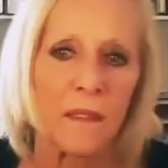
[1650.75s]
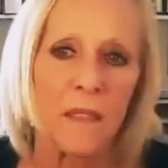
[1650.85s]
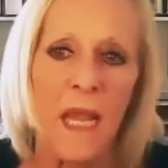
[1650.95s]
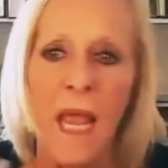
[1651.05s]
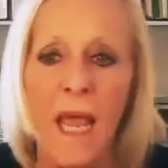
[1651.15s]

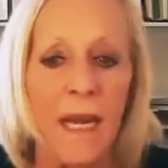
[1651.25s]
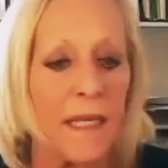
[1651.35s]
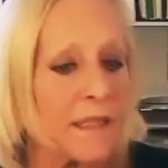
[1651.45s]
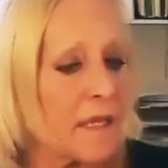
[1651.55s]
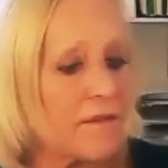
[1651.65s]
And
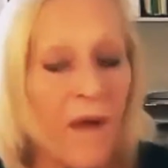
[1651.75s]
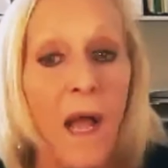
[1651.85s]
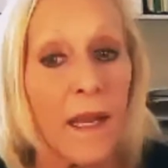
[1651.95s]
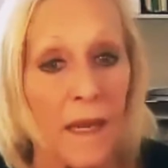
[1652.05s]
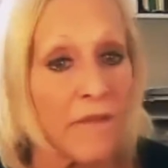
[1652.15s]
I say,
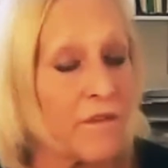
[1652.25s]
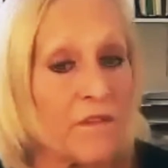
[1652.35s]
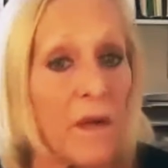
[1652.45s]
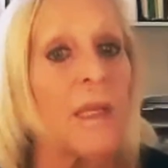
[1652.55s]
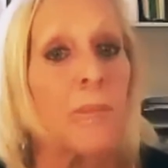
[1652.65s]
fine, I
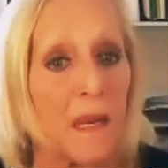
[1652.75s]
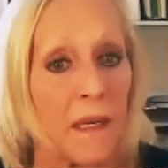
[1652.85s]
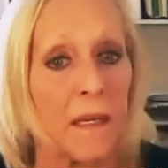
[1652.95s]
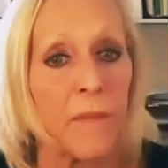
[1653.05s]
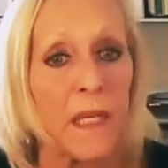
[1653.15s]
feel fine
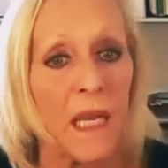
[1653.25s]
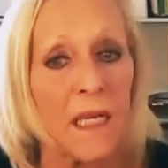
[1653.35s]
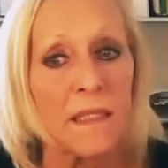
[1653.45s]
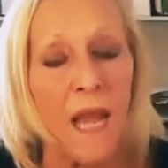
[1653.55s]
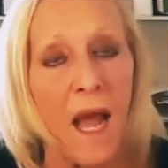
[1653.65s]
about it,
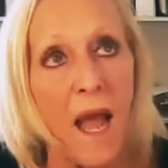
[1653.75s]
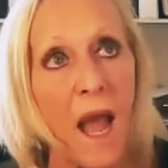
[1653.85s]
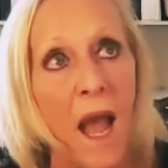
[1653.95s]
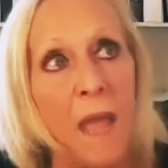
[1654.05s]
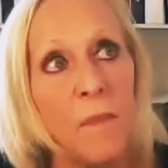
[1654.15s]
because I,
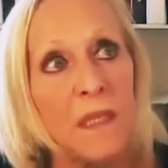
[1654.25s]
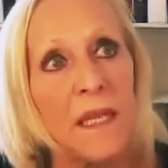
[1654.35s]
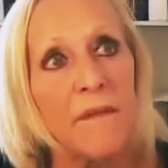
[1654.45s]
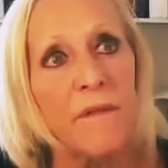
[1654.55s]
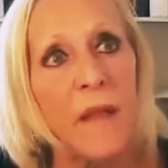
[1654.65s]
I
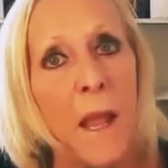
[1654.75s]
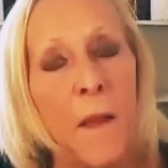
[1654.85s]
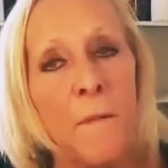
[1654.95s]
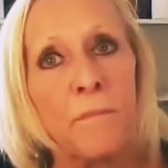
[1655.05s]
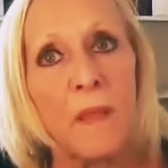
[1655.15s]
believe
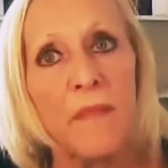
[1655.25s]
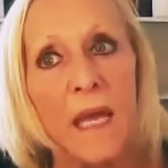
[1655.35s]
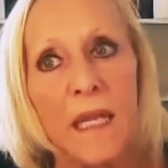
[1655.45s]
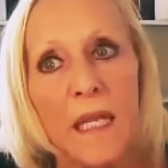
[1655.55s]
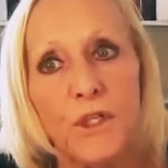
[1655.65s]

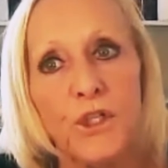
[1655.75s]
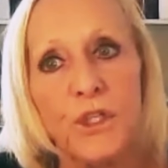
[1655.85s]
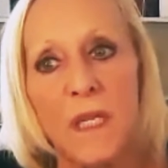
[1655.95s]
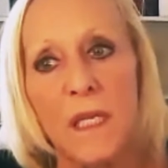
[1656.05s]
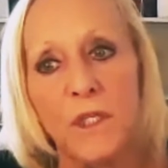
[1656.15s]
that
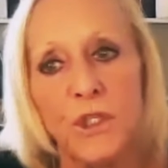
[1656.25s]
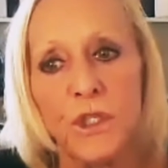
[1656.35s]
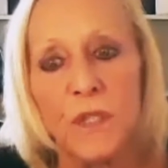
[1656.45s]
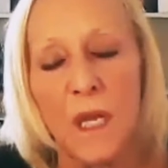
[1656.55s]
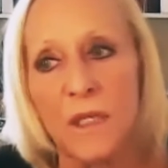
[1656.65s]
each
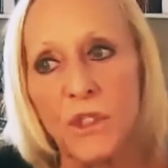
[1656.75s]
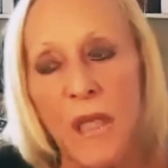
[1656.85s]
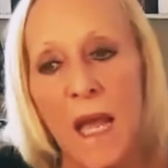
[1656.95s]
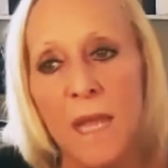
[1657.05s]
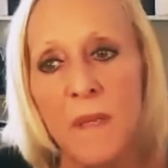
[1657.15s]
each uh,
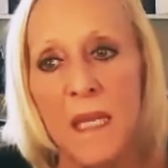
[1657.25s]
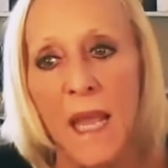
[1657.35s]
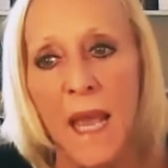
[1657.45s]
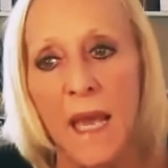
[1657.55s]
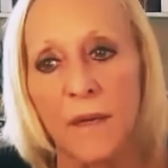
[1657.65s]
time
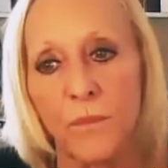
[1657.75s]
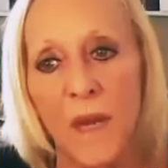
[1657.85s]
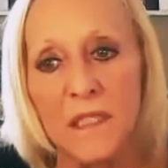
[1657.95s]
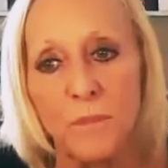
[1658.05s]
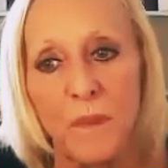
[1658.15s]
he had a
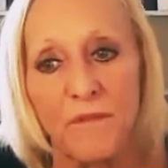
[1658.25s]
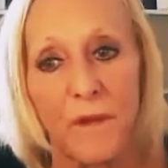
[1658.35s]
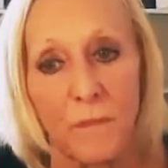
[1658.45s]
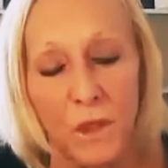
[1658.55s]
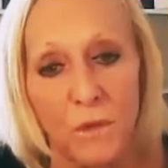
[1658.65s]
respite
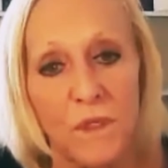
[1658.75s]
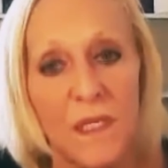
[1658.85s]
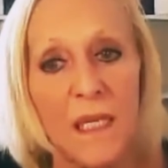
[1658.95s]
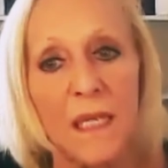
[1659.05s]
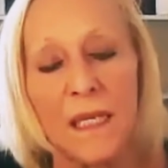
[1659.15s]
from
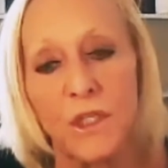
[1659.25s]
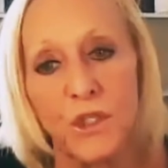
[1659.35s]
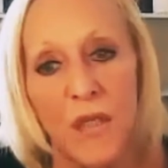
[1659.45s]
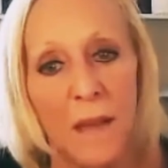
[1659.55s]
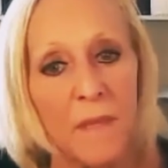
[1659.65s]
using and
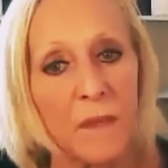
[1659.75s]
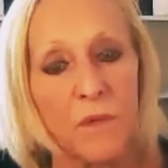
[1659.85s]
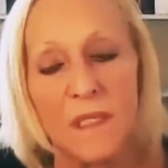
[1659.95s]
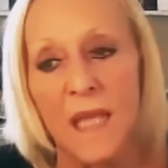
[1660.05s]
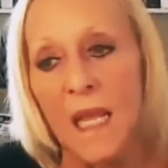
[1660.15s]
each time he
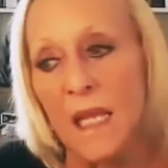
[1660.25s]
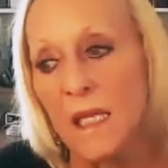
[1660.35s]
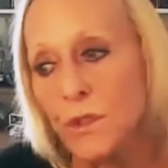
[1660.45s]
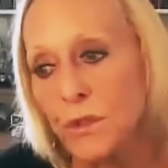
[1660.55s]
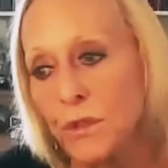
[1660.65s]
was
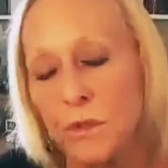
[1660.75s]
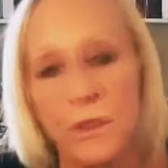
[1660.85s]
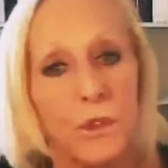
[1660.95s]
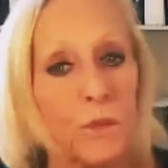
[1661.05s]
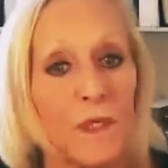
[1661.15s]

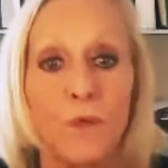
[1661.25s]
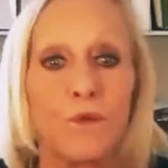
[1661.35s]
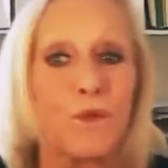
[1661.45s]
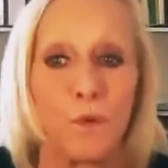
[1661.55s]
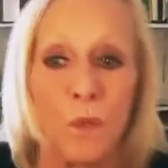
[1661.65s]
introduced to a
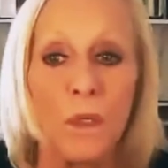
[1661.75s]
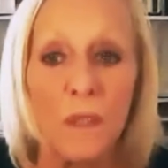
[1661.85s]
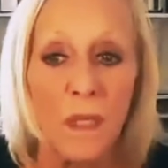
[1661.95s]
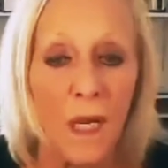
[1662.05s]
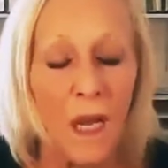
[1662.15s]
new
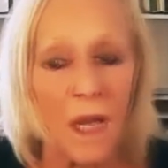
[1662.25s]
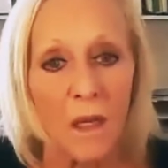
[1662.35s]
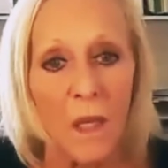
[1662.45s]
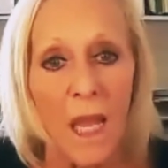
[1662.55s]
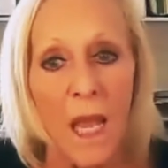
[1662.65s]
tool
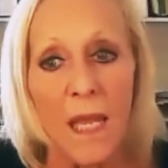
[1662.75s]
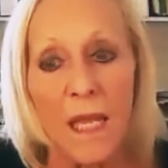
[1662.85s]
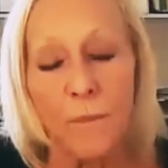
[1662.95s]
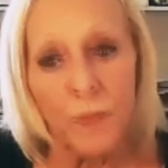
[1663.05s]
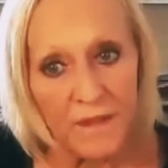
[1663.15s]
uh,
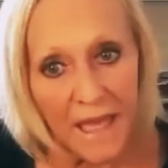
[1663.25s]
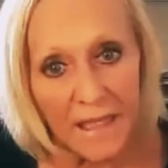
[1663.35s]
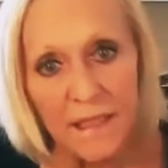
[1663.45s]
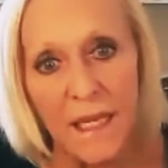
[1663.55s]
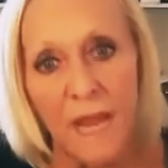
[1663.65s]
he put
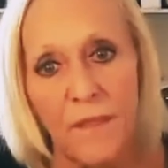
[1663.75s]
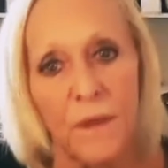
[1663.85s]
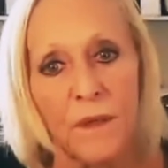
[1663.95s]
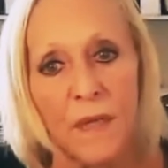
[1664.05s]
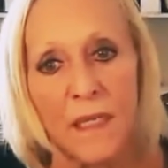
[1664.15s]
that
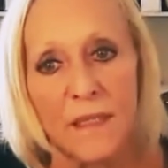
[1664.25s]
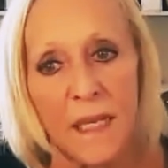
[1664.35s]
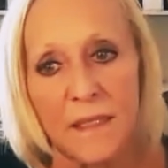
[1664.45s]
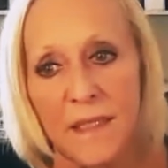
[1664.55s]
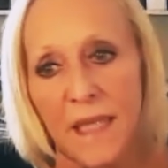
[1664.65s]
together it,
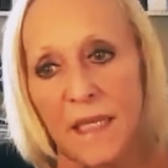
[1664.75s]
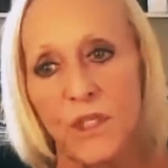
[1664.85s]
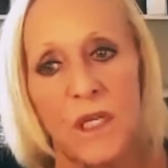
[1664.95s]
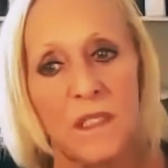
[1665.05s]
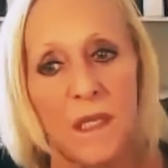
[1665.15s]
it's like a
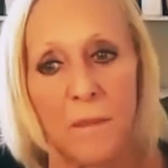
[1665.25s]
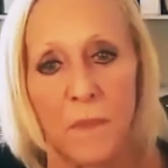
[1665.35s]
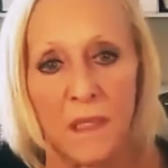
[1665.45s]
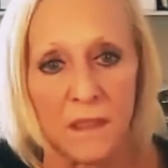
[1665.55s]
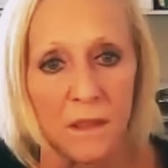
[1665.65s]
jigsaw
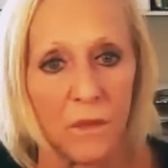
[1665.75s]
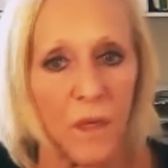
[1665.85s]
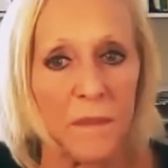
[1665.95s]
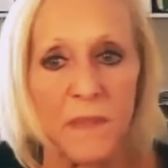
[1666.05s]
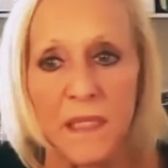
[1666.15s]
puzzle
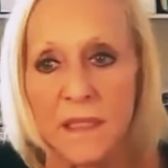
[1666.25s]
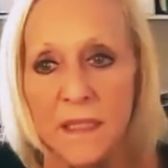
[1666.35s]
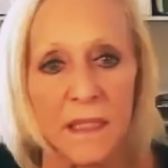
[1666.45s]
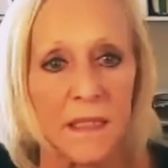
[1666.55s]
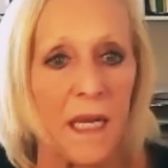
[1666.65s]
one piece
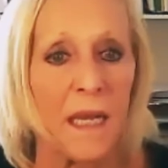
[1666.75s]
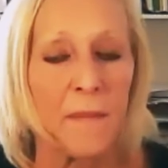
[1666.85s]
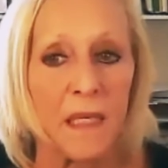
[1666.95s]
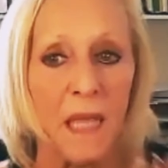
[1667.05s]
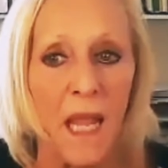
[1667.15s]
at a
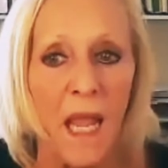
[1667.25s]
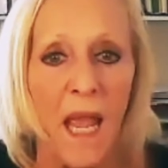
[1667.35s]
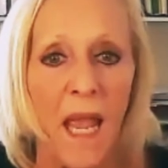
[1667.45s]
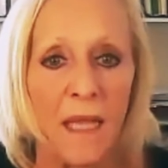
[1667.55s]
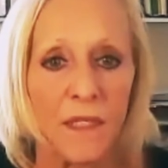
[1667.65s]
time and
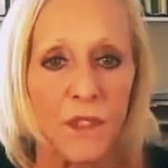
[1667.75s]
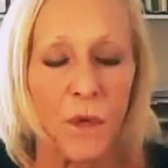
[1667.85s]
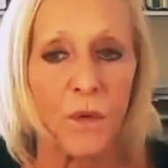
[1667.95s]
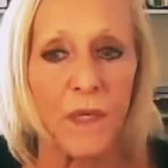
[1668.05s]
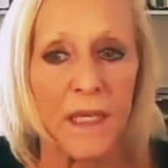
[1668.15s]
and
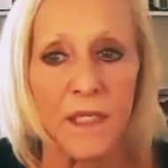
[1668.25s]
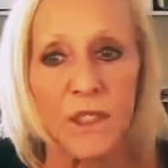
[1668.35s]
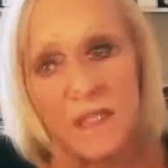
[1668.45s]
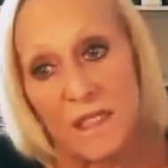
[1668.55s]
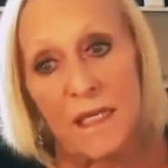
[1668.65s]
so he
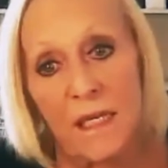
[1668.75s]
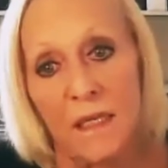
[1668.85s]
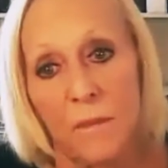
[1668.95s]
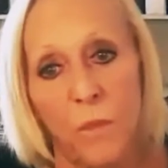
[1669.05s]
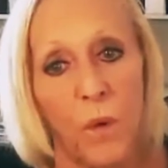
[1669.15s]
just
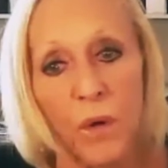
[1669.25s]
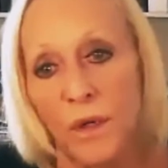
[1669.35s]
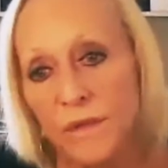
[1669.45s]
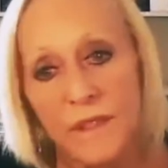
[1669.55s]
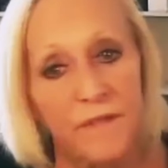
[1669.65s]
needed
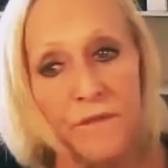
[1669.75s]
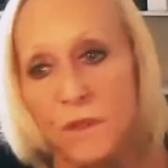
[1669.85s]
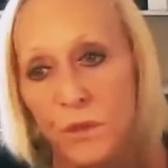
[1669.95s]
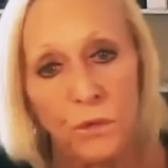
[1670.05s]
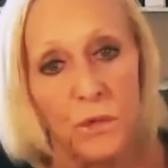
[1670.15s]
more
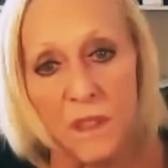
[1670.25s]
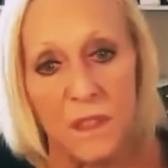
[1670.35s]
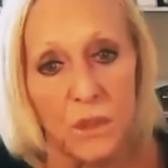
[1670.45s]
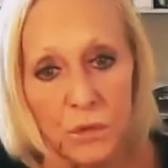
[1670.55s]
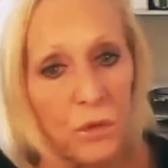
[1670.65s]
different tools
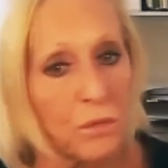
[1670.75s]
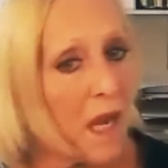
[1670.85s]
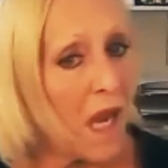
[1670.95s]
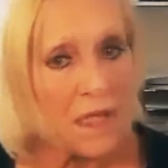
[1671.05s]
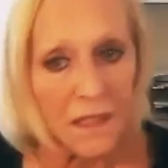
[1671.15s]
in his
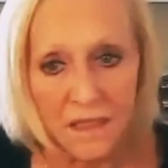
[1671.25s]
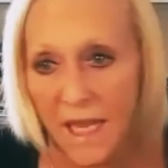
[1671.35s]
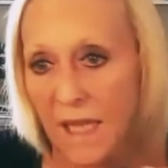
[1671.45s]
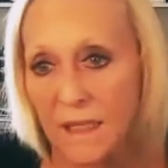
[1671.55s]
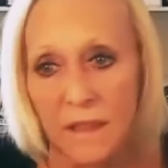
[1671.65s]
toolbox
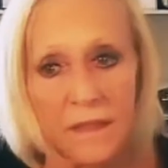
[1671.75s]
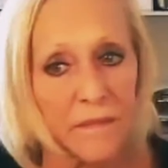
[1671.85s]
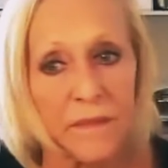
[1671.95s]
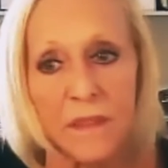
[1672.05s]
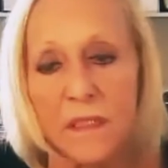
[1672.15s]
and
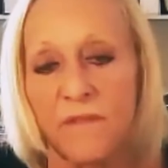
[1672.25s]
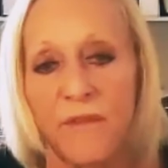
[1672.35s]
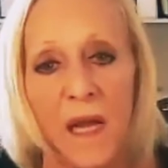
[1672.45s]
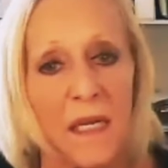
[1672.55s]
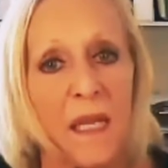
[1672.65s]
to
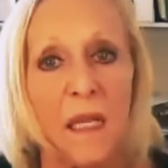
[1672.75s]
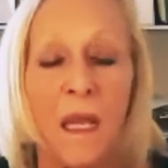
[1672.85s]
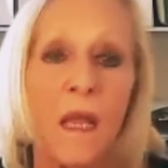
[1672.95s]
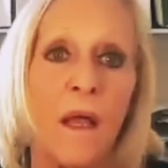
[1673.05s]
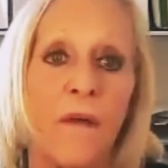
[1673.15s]
finally
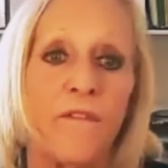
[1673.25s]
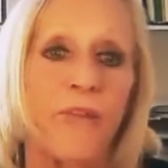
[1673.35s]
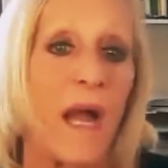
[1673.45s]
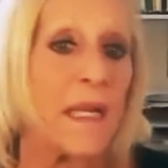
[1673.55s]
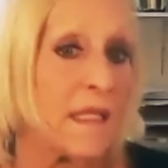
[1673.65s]

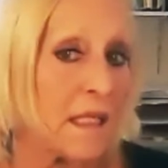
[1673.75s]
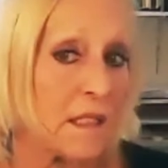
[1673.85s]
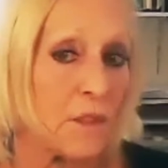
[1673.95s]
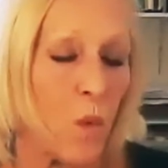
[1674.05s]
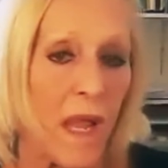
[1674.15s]
find
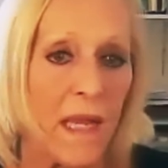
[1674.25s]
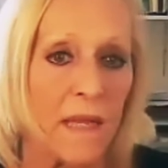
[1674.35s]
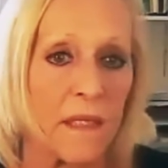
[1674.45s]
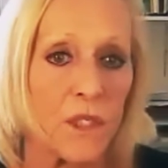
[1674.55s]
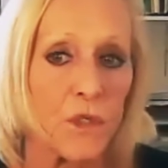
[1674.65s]
his way
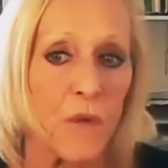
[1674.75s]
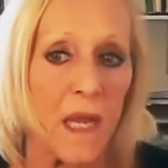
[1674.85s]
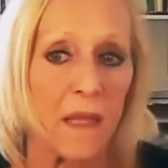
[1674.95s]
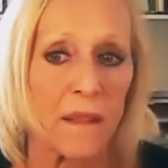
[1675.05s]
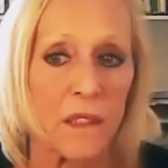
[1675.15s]
and the
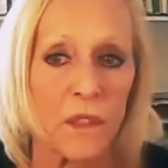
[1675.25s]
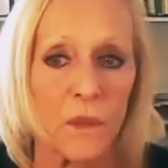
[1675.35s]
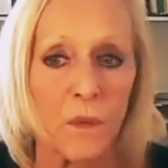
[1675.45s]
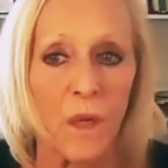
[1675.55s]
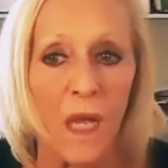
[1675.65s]
strength
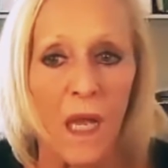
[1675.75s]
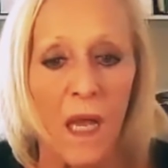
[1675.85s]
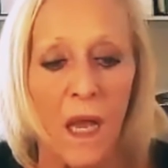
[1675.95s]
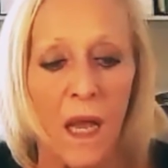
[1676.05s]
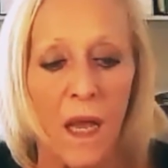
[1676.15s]
to
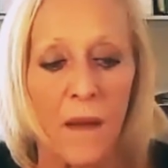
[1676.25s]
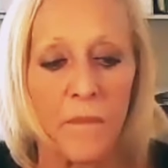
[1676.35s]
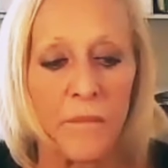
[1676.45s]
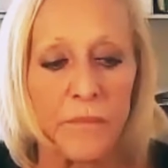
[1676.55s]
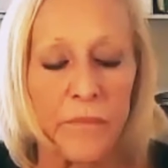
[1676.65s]

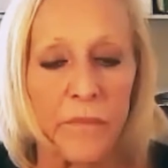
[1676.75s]
um,